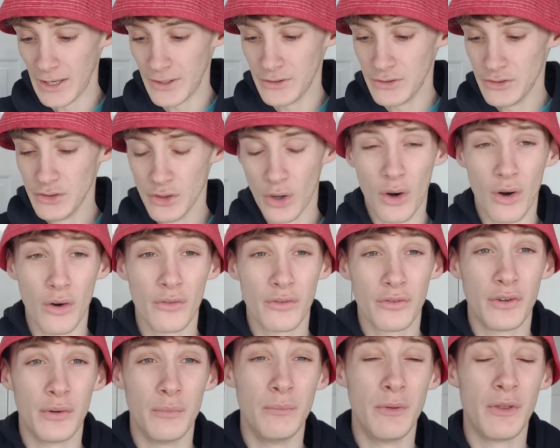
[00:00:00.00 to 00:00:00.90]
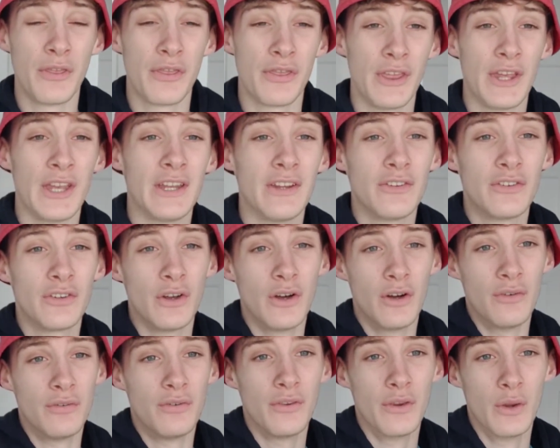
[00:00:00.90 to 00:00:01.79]
and not from the
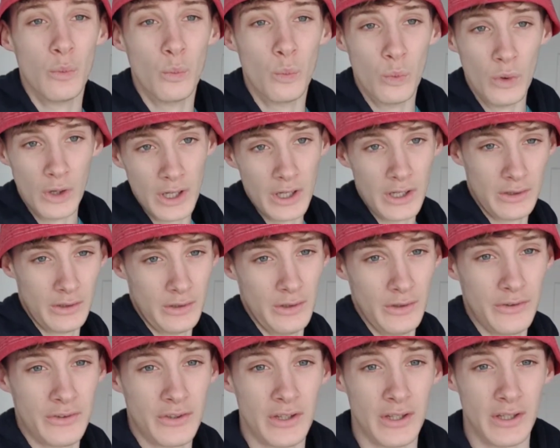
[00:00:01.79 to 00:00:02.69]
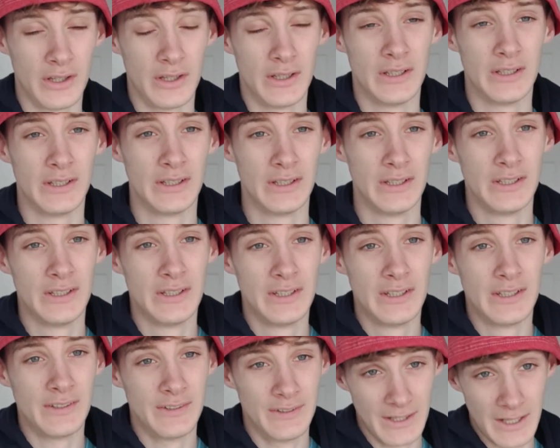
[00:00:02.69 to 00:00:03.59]
things of the world.
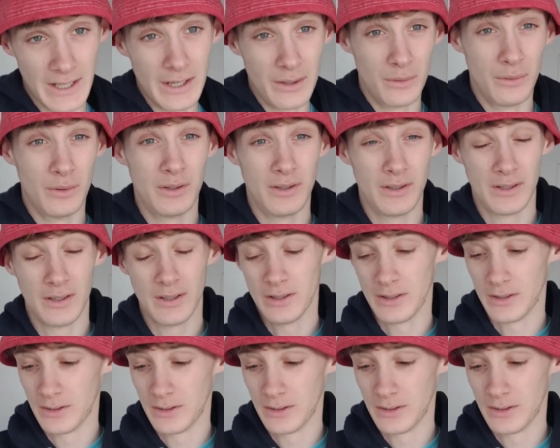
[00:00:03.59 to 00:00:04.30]
Now,